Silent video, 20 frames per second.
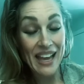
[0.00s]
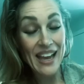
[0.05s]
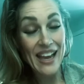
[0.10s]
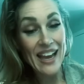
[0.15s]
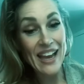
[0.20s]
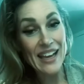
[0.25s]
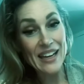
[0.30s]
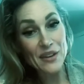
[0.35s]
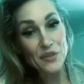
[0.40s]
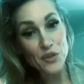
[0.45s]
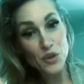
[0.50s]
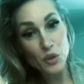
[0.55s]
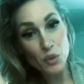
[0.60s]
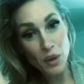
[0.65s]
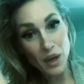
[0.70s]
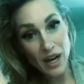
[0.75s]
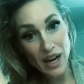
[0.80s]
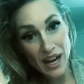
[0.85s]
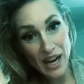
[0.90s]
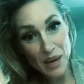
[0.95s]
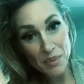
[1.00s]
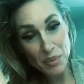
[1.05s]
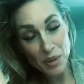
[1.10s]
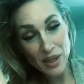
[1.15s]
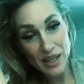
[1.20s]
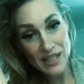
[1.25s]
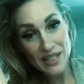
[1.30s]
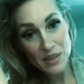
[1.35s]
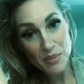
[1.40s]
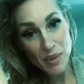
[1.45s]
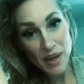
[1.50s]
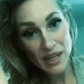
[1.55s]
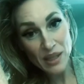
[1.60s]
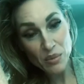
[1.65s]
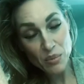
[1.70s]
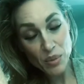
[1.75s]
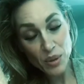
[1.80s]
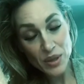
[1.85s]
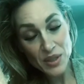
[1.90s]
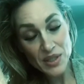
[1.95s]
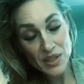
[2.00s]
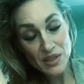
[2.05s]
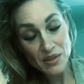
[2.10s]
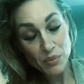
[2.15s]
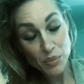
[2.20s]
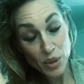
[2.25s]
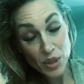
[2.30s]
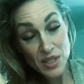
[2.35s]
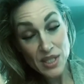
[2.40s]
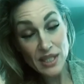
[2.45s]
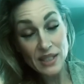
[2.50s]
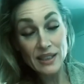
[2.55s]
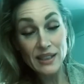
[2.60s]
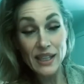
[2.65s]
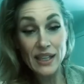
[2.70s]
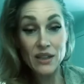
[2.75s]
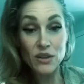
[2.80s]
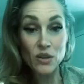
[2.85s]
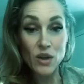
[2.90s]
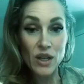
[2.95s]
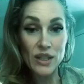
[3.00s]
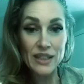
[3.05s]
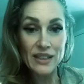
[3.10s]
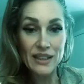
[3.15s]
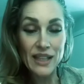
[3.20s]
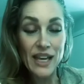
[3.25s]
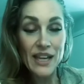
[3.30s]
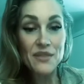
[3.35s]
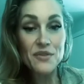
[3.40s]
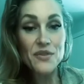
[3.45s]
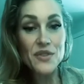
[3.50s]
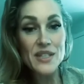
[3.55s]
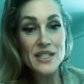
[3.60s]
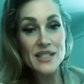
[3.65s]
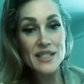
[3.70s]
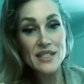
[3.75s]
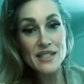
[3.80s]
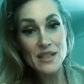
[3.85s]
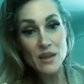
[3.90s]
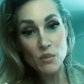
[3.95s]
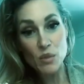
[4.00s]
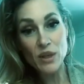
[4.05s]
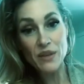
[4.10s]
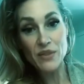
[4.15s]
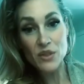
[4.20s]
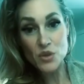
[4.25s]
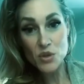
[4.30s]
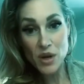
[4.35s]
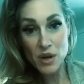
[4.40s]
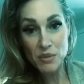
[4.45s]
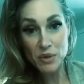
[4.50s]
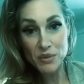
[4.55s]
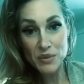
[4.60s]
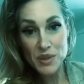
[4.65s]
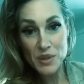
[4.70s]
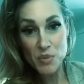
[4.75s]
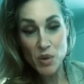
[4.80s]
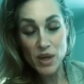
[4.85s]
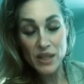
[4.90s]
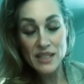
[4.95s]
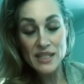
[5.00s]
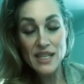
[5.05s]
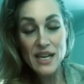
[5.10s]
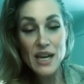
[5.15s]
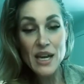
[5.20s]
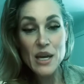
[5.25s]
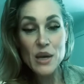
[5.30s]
And if you are a hyper independent person later on in life, this is somewhat of a trauma response